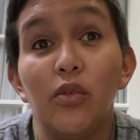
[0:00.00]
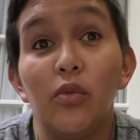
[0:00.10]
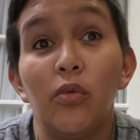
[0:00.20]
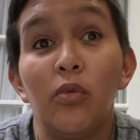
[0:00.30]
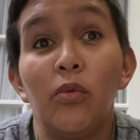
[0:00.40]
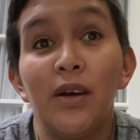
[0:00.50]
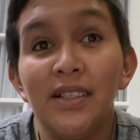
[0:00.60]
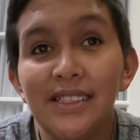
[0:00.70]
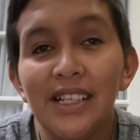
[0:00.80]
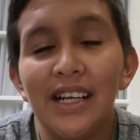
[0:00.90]
one
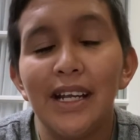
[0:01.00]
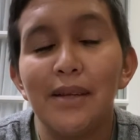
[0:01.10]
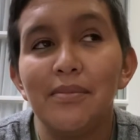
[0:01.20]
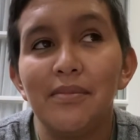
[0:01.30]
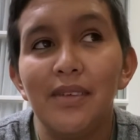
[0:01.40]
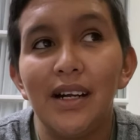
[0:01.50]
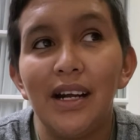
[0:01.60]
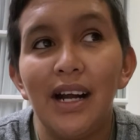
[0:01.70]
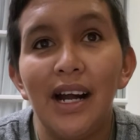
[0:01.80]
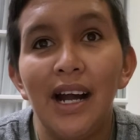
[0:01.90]
time
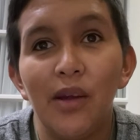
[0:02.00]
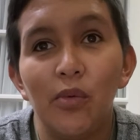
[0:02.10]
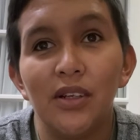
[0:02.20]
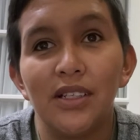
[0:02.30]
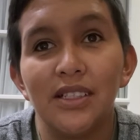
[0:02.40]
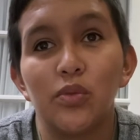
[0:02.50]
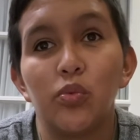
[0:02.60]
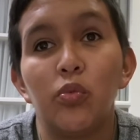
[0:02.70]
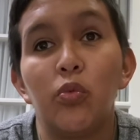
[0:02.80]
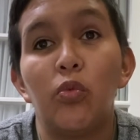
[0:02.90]
I was
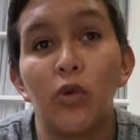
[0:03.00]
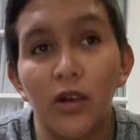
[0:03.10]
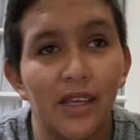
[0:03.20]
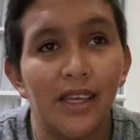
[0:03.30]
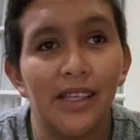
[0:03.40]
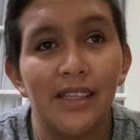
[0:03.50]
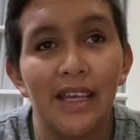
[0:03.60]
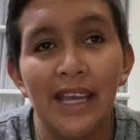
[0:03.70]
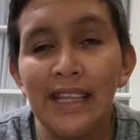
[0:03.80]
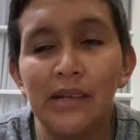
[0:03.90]
working
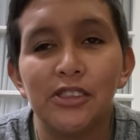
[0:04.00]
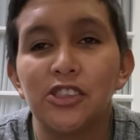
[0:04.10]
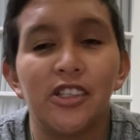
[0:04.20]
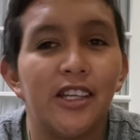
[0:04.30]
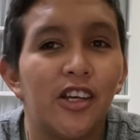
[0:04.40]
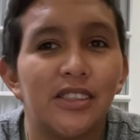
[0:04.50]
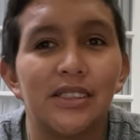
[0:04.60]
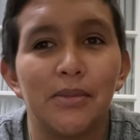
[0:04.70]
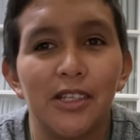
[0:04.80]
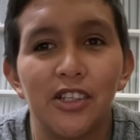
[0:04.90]
and I was turning on some
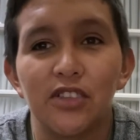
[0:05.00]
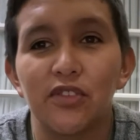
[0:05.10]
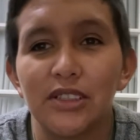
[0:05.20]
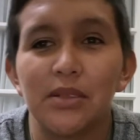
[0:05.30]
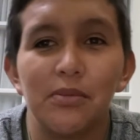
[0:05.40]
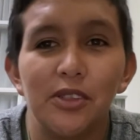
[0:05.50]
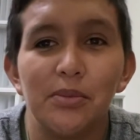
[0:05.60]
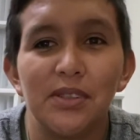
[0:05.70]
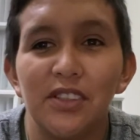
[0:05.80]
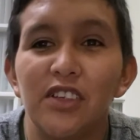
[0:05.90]
heaters for some
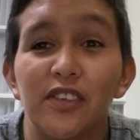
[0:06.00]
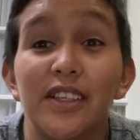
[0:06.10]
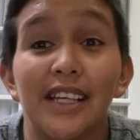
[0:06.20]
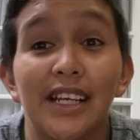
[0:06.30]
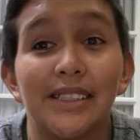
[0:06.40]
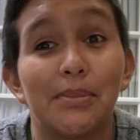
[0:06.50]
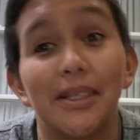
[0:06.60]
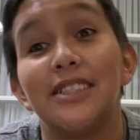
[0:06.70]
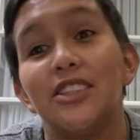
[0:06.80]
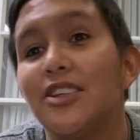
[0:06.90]
rooms, you know, for the guests
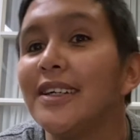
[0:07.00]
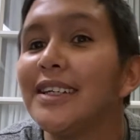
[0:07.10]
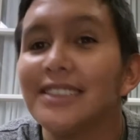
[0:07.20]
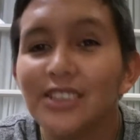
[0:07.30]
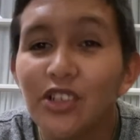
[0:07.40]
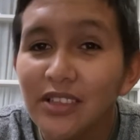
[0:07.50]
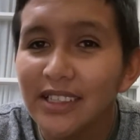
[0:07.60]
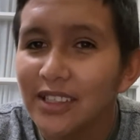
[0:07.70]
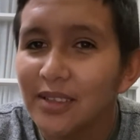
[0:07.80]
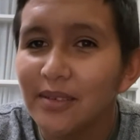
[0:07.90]
because, you know, it gets cold
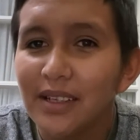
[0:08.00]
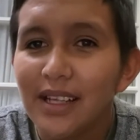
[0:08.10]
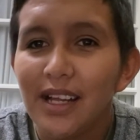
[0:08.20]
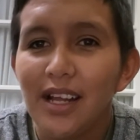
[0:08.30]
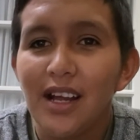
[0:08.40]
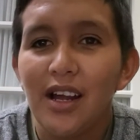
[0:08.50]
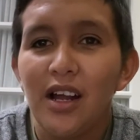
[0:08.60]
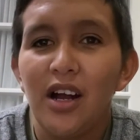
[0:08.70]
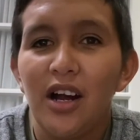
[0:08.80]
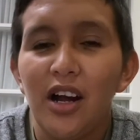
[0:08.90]
here.
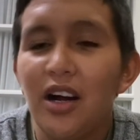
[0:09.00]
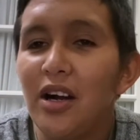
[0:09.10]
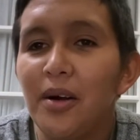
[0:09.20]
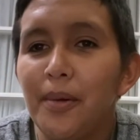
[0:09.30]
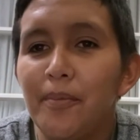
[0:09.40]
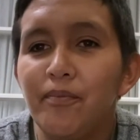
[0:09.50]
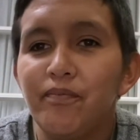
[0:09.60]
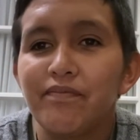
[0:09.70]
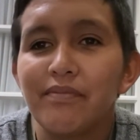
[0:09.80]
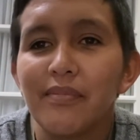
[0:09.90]

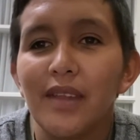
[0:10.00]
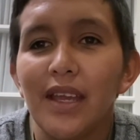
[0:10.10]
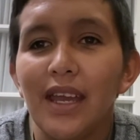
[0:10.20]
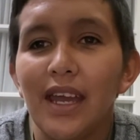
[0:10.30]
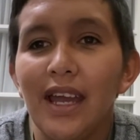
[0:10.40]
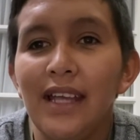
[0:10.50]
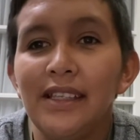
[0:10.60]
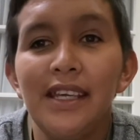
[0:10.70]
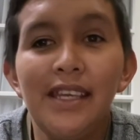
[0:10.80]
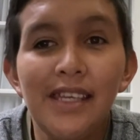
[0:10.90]
And
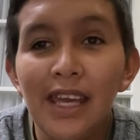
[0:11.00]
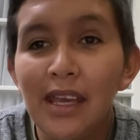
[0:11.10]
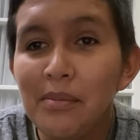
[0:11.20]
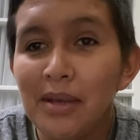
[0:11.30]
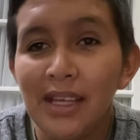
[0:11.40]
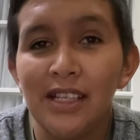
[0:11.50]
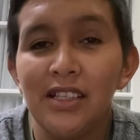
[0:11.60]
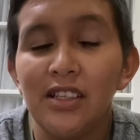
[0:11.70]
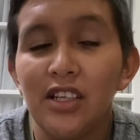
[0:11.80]
he came in